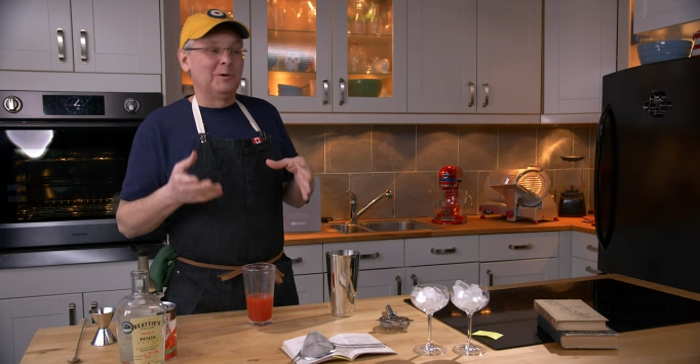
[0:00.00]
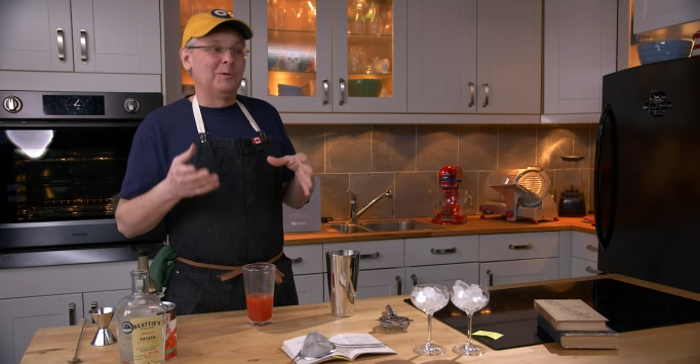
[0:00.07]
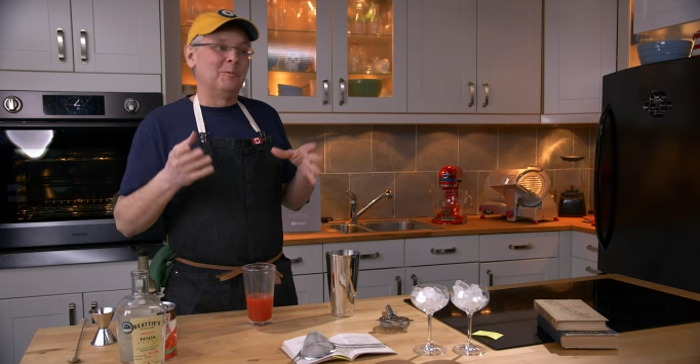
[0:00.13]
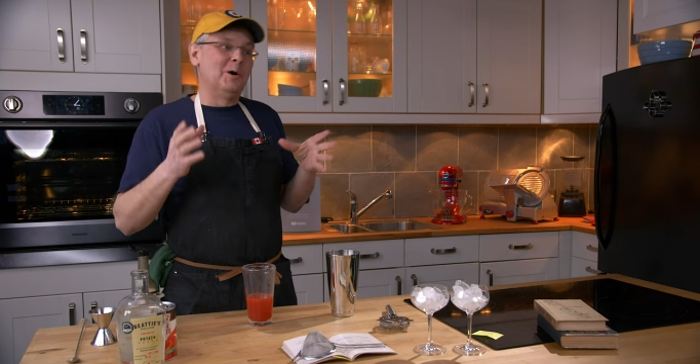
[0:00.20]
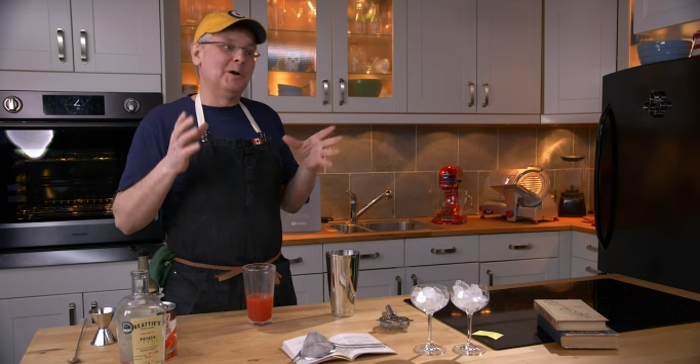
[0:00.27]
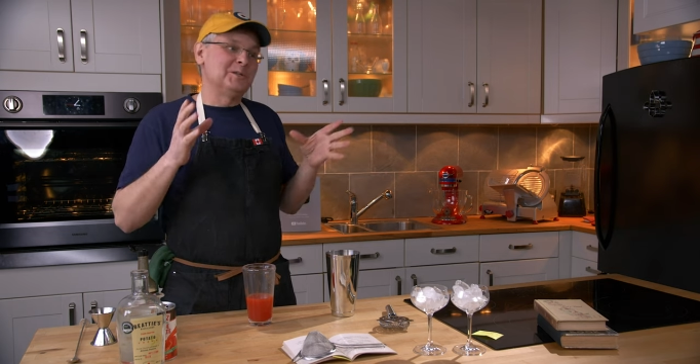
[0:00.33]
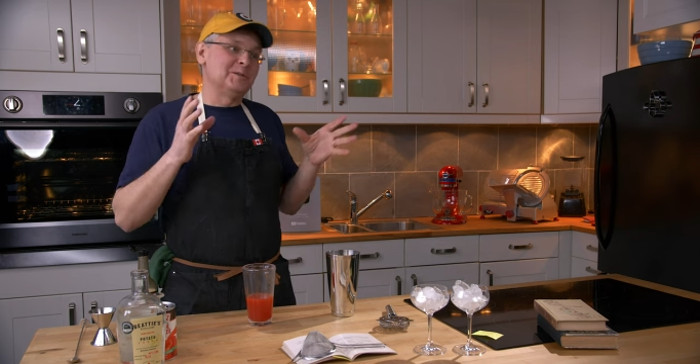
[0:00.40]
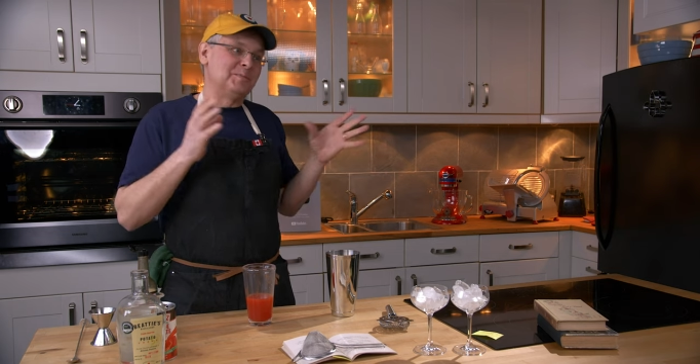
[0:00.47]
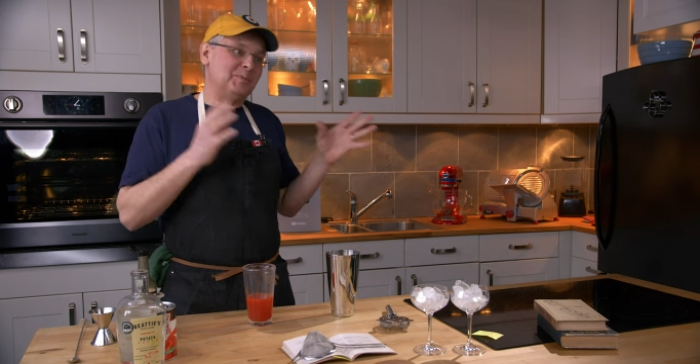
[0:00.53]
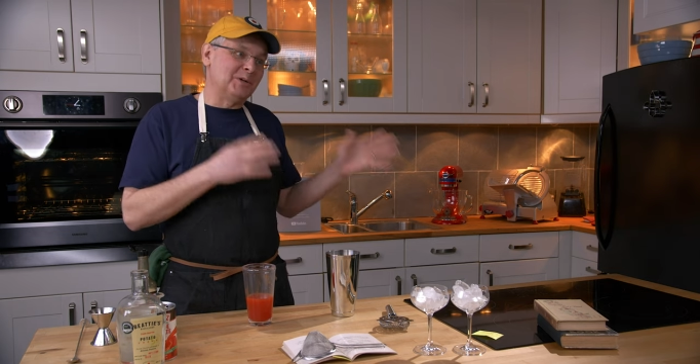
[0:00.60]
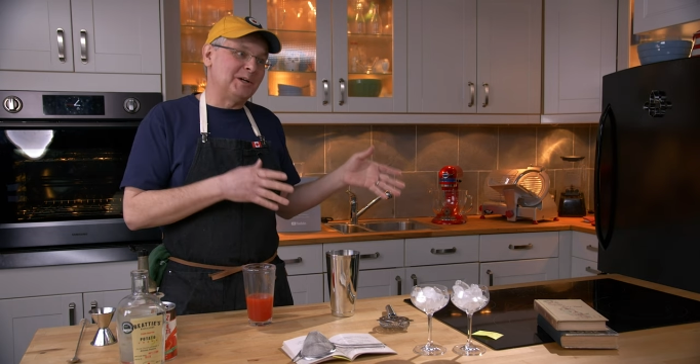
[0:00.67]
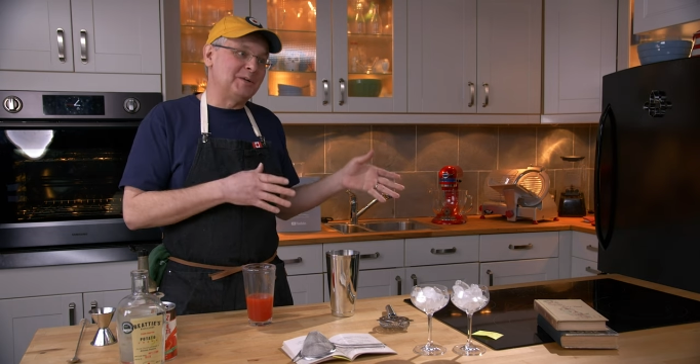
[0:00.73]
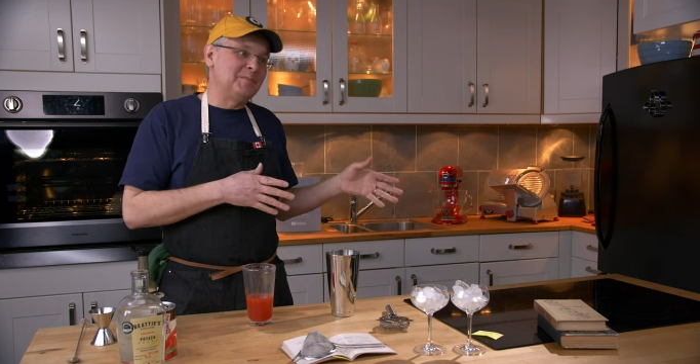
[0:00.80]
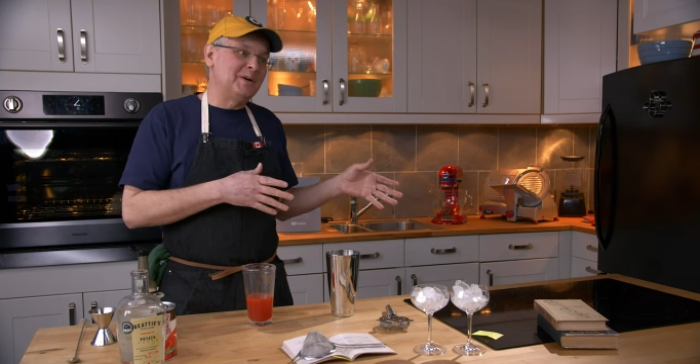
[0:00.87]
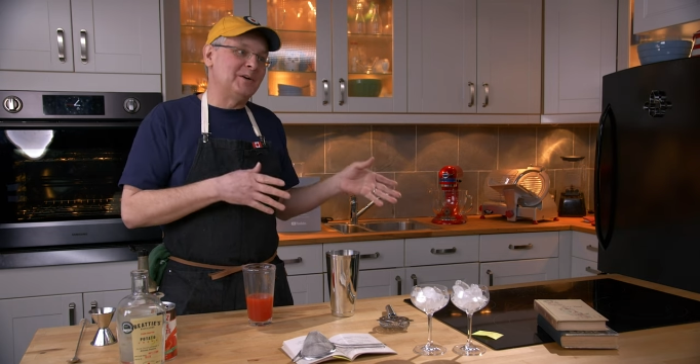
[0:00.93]
was a
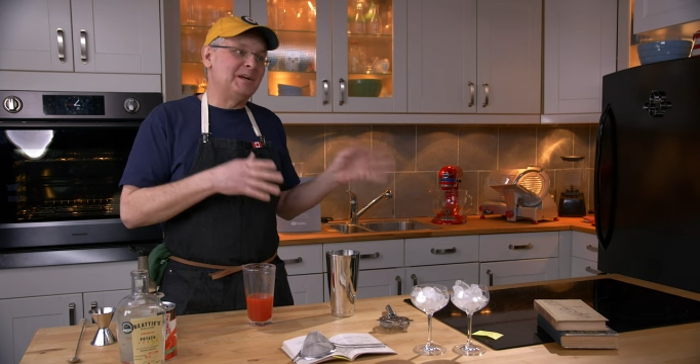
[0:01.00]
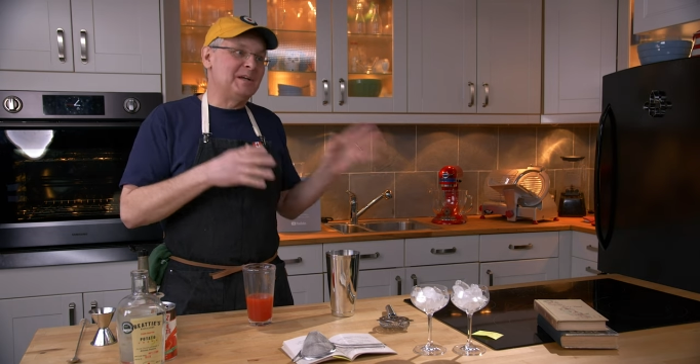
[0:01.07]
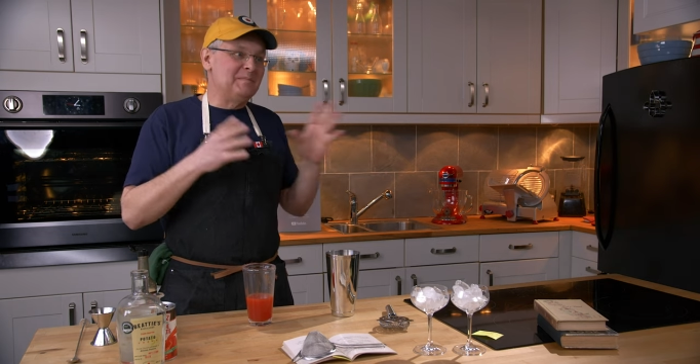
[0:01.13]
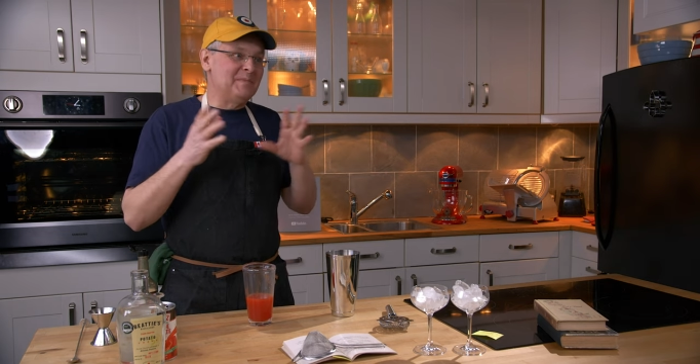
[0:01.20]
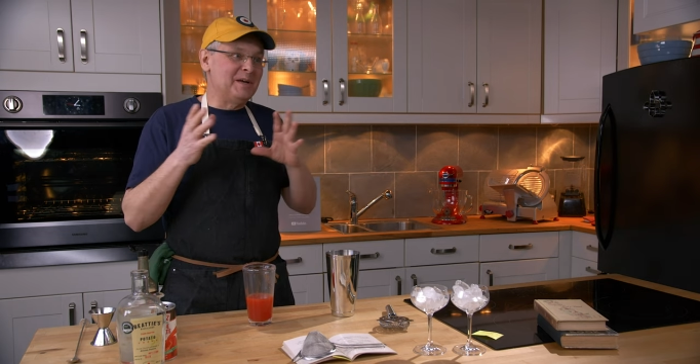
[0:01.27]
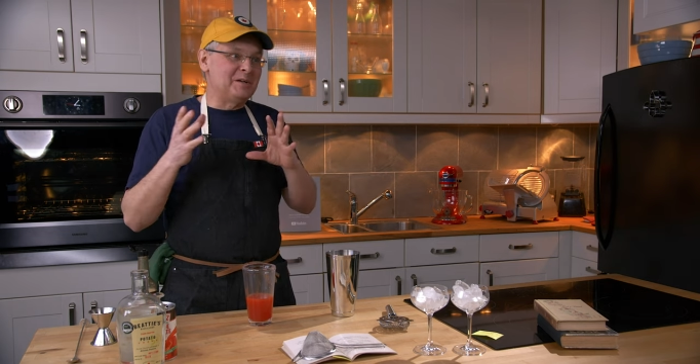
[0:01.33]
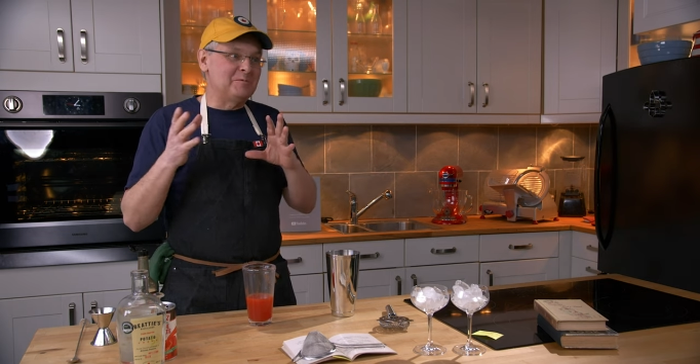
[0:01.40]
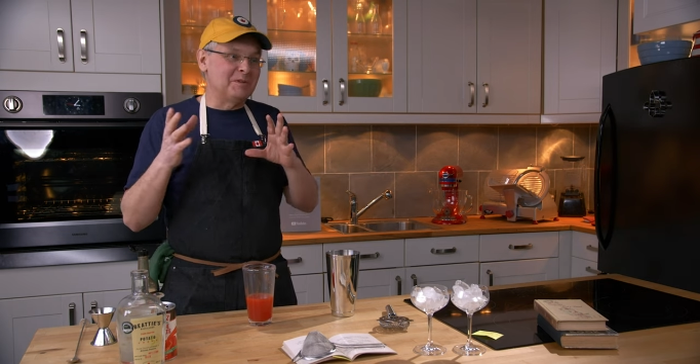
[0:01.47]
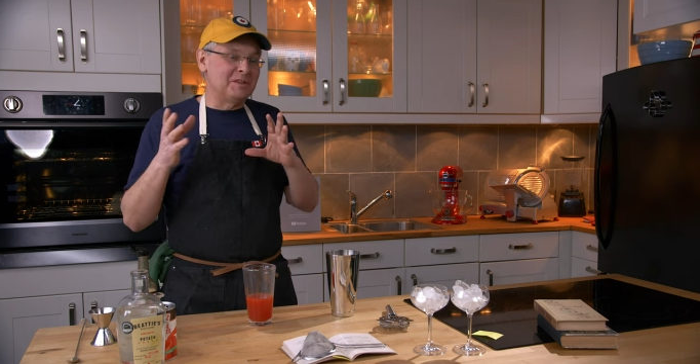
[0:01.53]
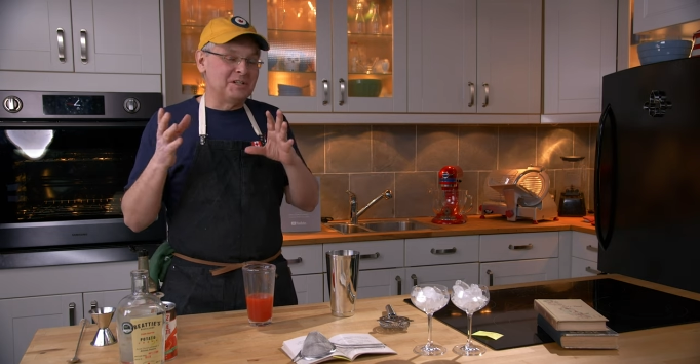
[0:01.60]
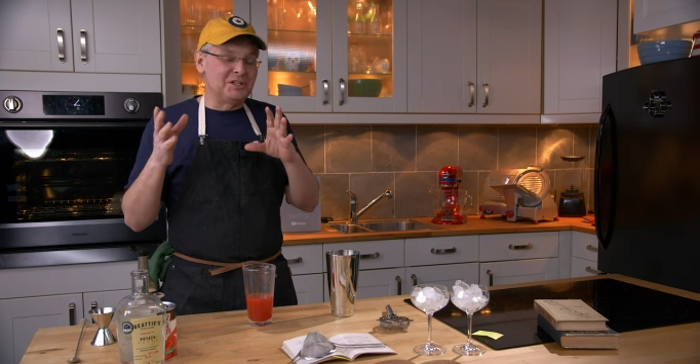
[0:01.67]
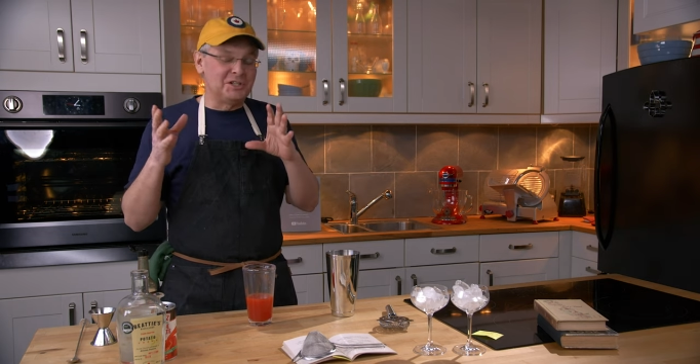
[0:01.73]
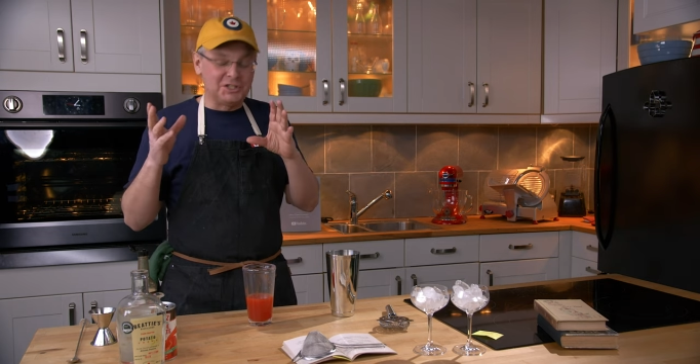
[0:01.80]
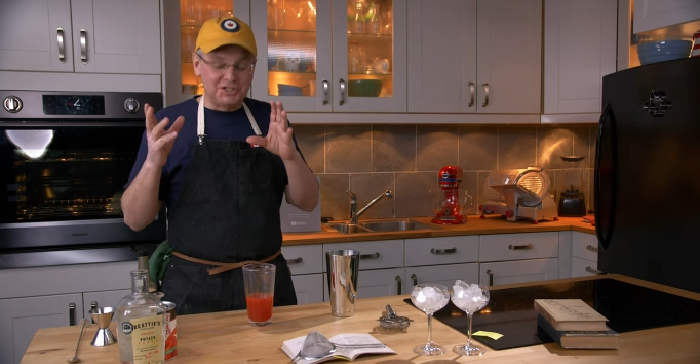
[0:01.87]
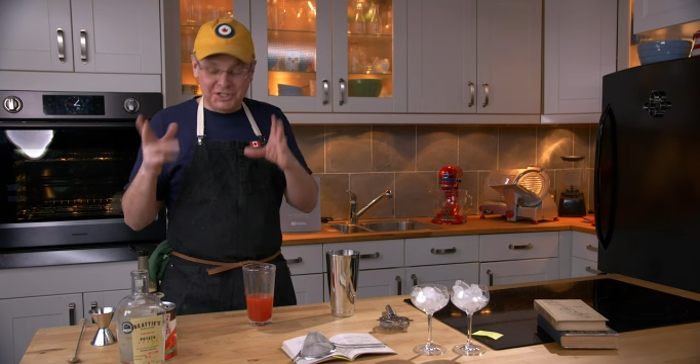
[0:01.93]
Bloody Mary made with
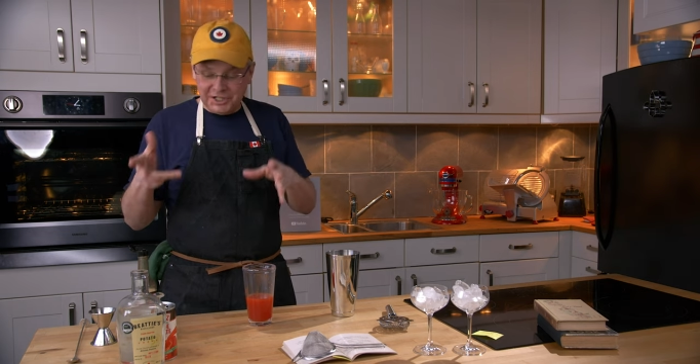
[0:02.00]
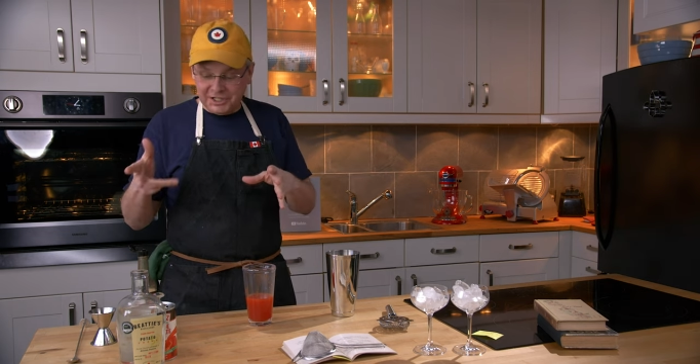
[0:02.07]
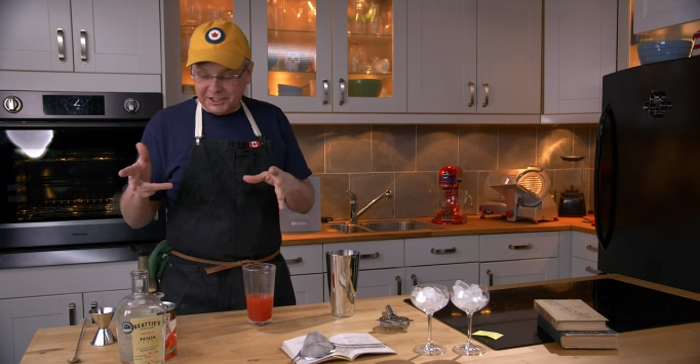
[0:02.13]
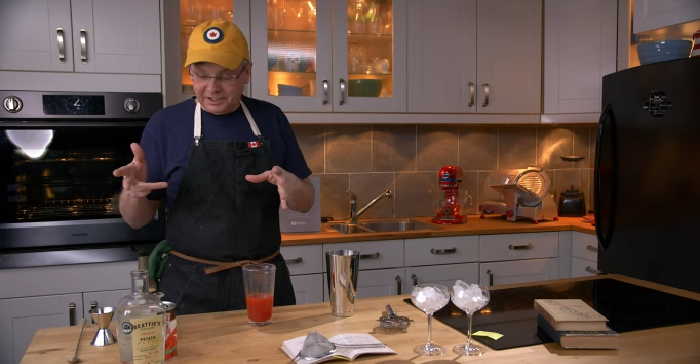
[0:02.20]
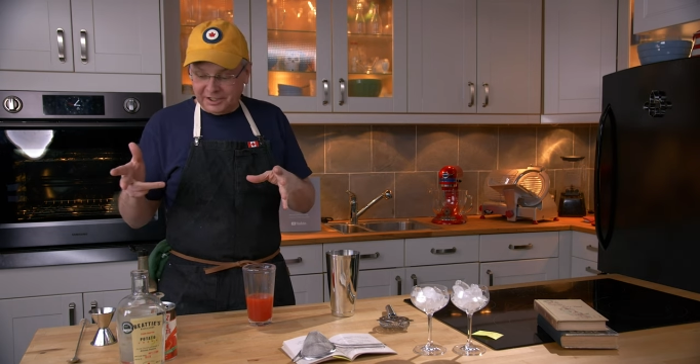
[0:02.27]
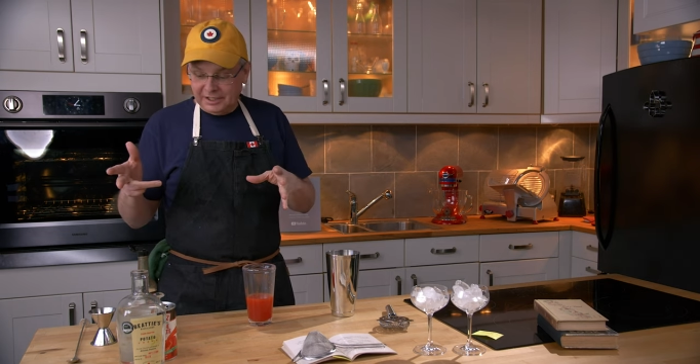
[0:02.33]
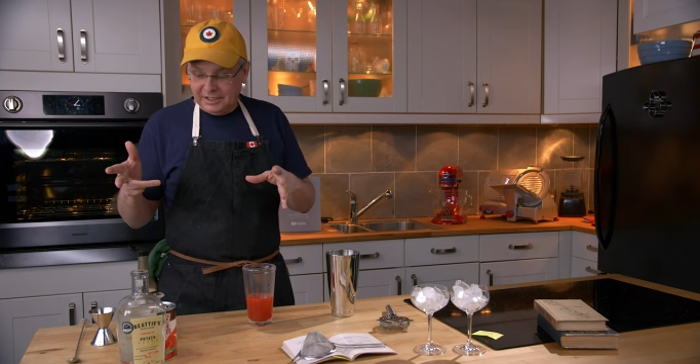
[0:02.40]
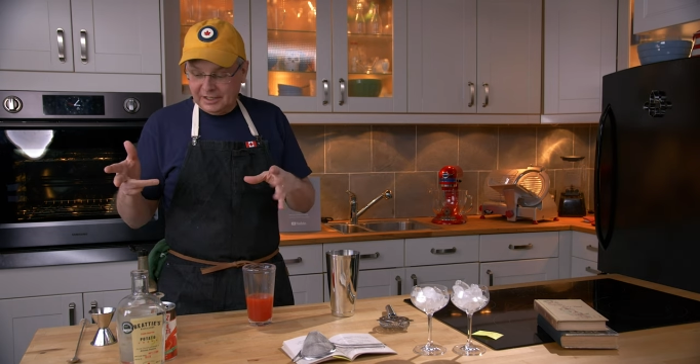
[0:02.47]
gin,